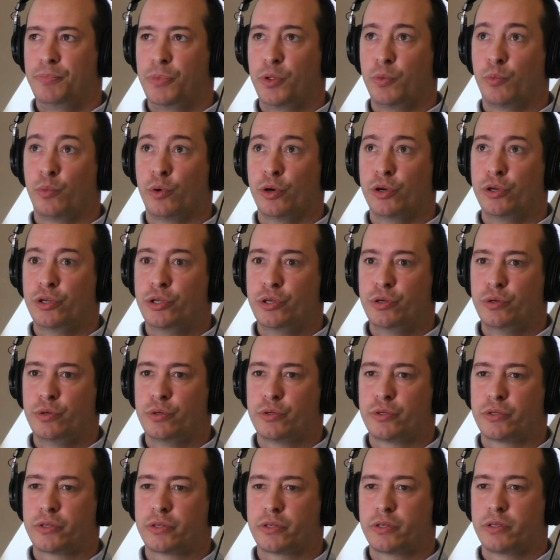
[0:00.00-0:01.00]

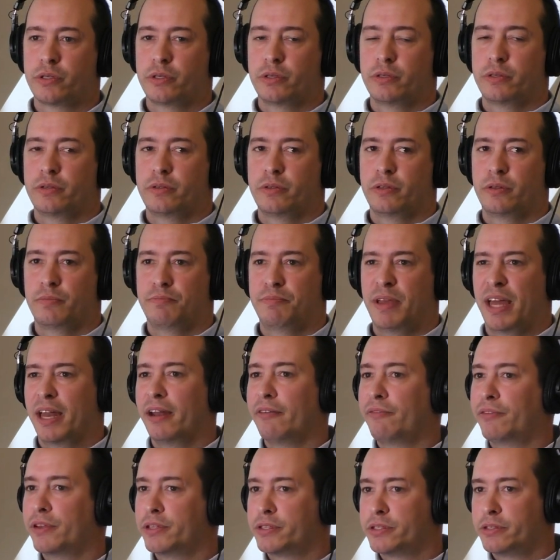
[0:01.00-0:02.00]
reduce the
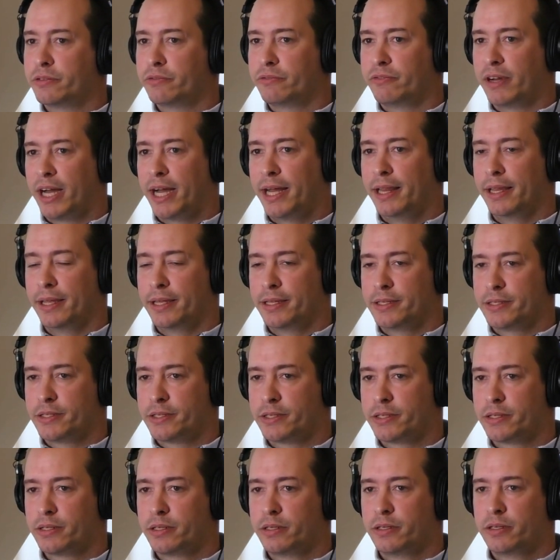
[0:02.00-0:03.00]
benefits of
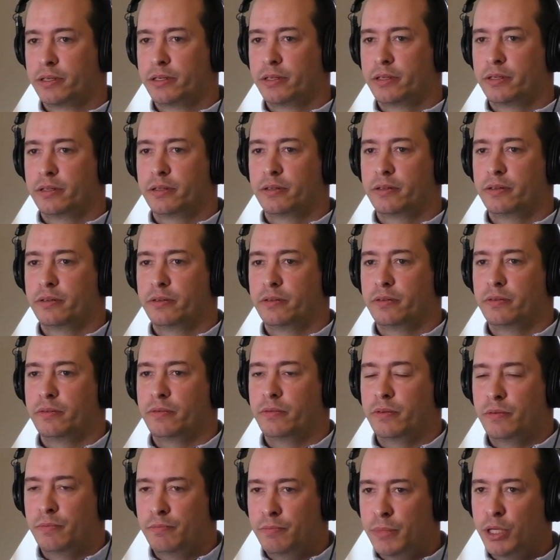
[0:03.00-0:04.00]
violence
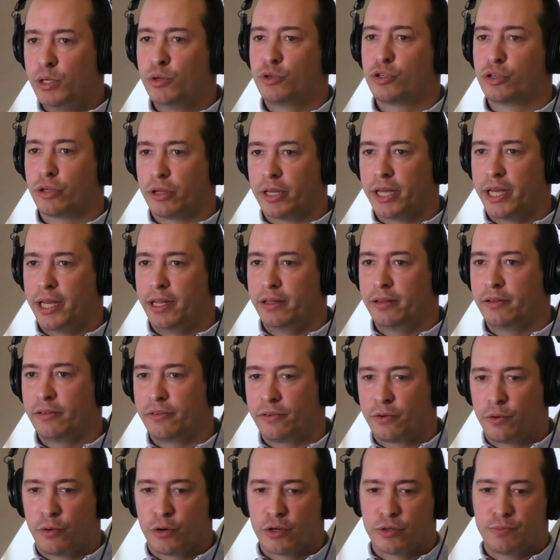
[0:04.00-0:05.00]
mutually.
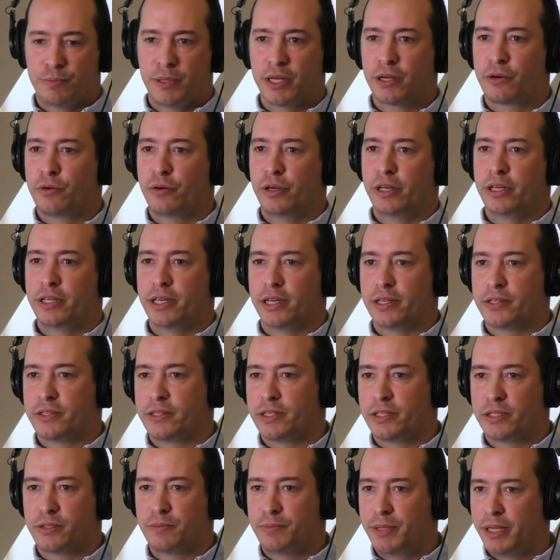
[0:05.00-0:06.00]
Of course, Bitcoin does
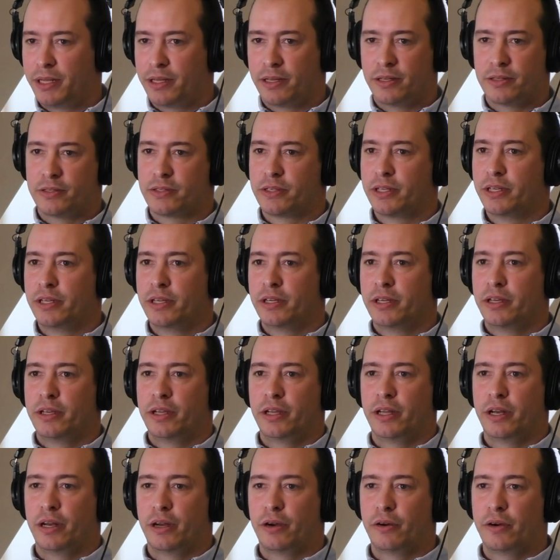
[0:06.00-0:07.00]
this because,
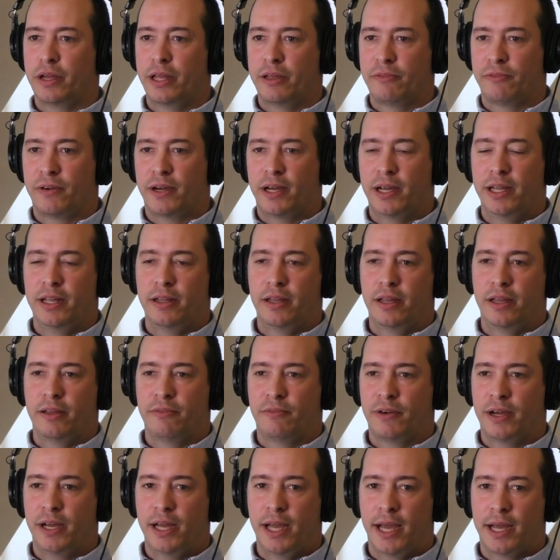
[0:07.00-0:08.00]
if
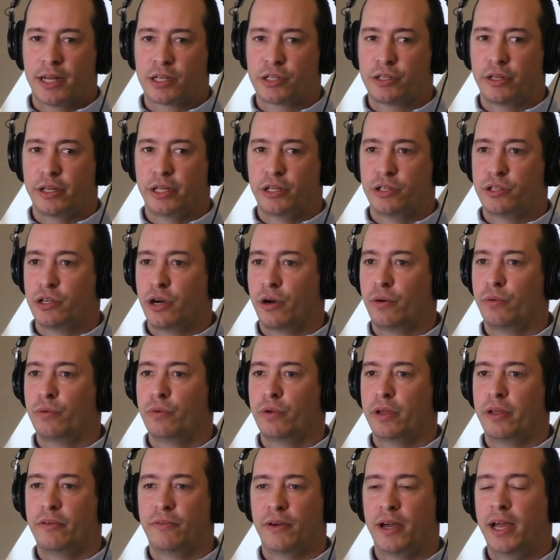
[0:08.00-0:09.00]

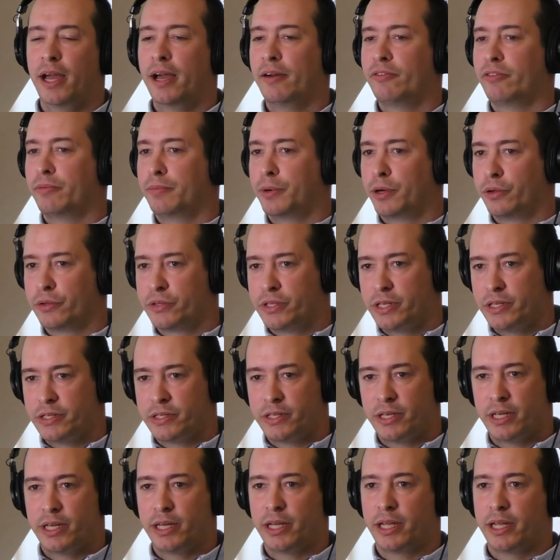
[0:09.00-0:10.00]
I have a
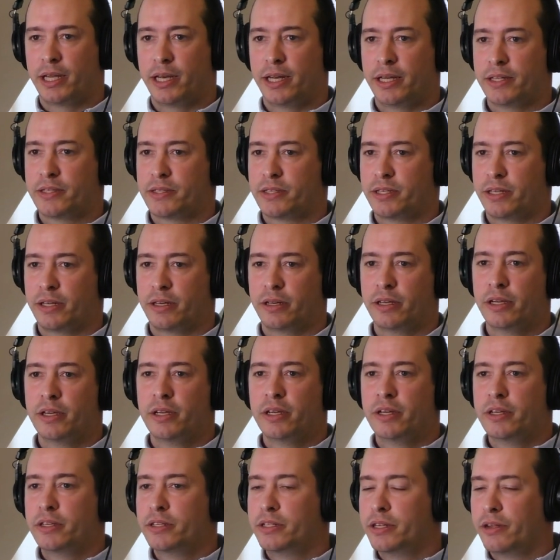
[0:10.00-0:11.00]
multi-sig and it's in
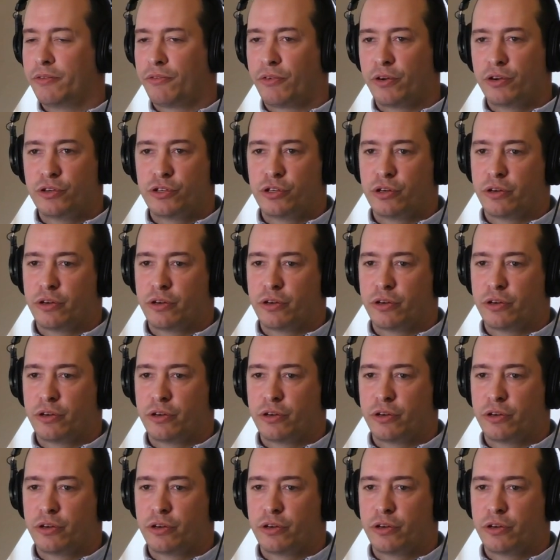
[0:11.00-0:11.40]
different